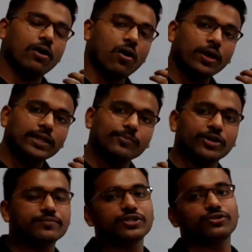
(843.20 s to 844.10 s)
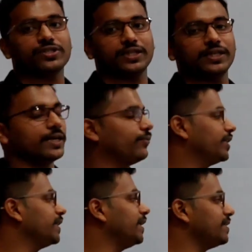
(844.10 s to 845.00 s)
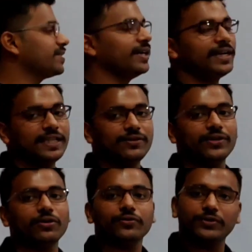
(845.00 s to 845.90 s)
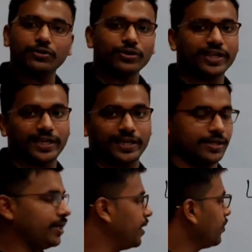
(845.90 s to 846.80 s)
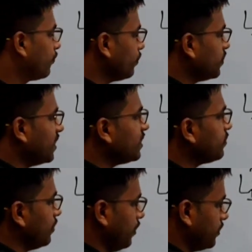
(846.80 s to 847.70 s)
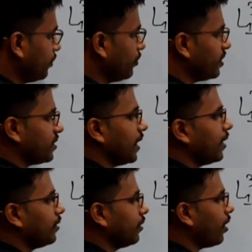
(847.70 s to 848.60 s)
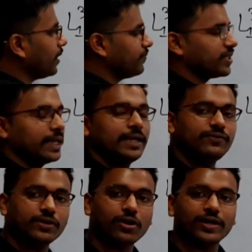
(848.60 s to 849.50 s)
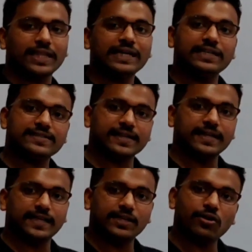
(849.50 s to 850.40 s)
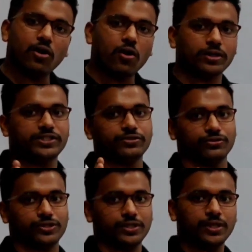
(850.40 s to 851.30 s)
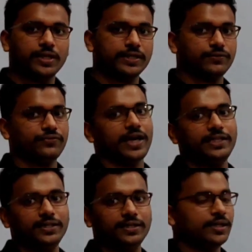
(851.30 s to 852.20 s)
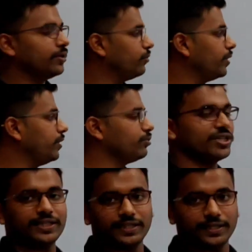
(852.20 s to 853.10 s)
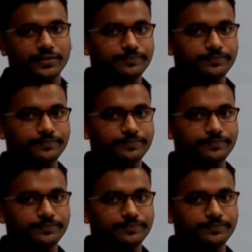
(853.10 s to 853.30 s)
All number of zeros are there, whether it is generating even or we don't care. From these 0 star dot epsilon we got that it is containing all zeros. Then fine, no need to check there.